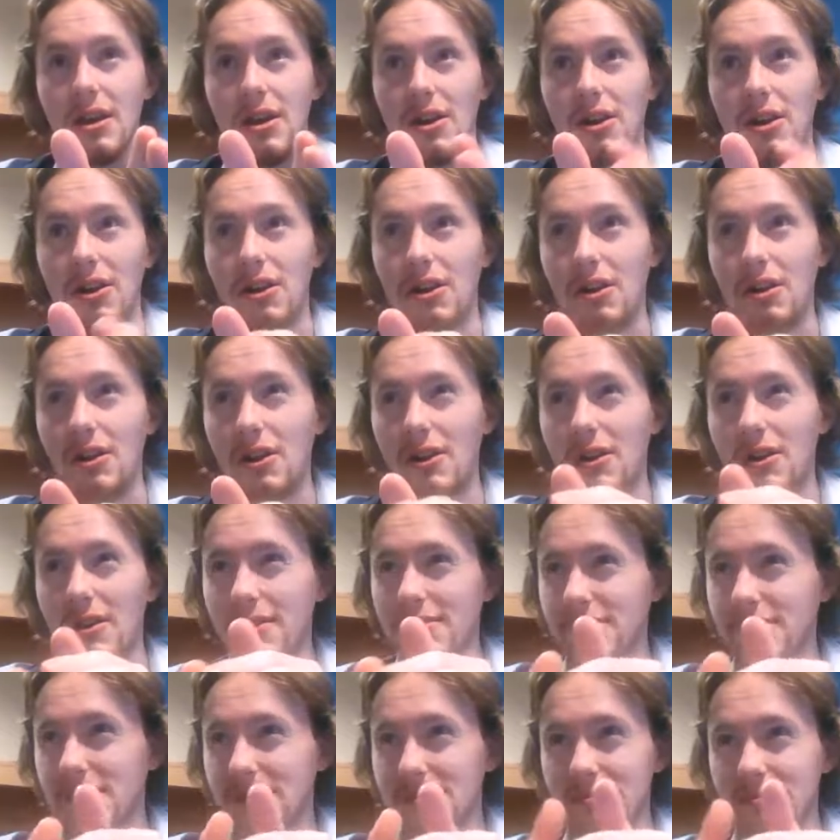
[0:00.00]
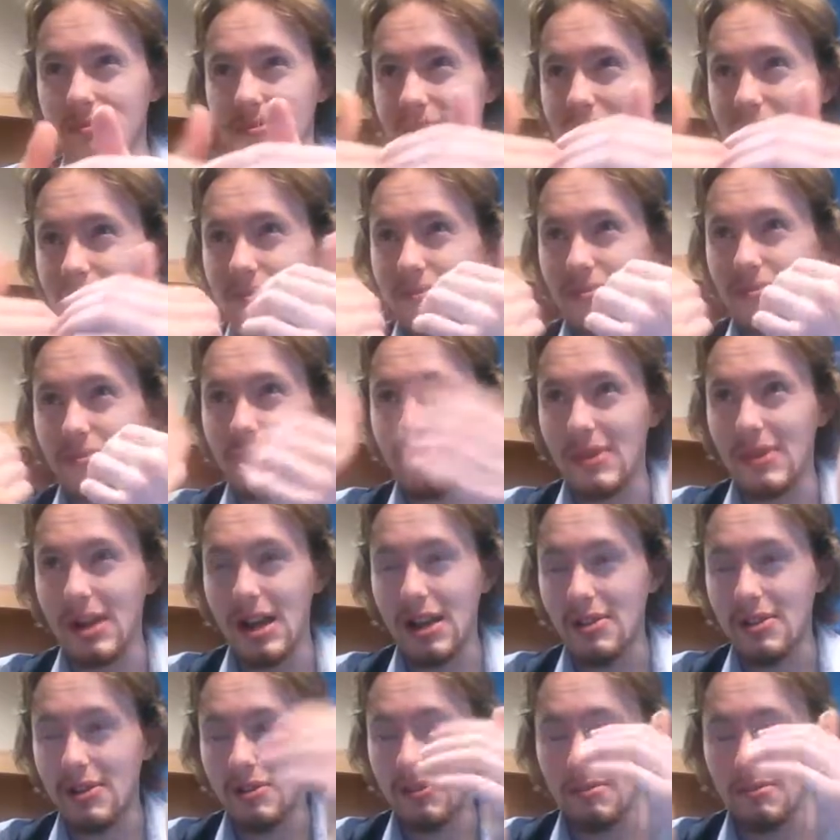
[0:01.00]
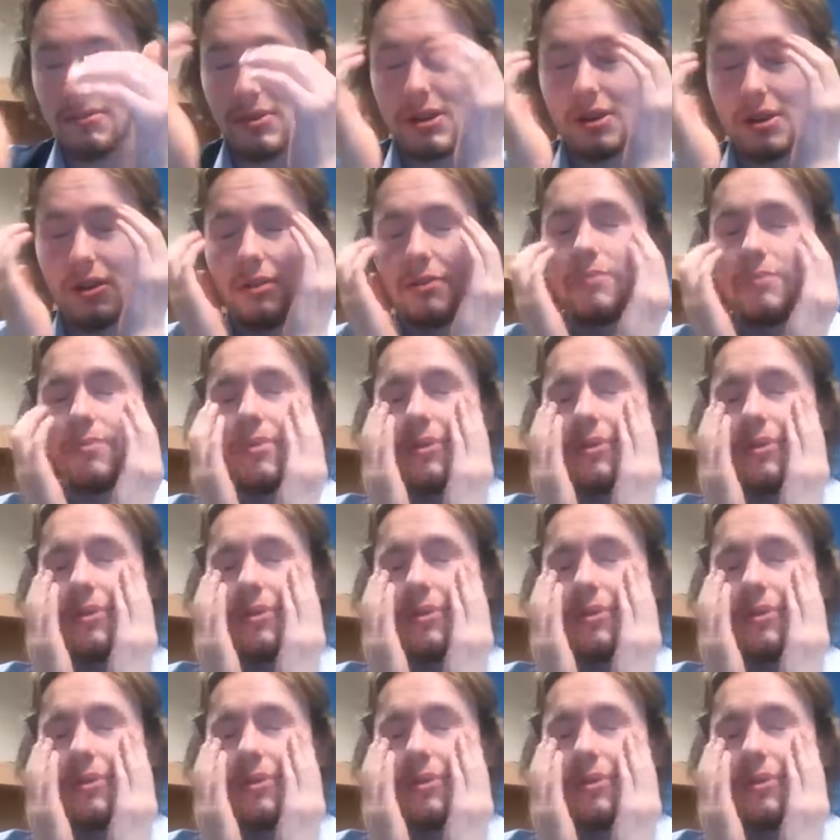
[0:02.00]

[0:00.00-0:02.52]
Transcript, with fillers: Oh, d- I don't know.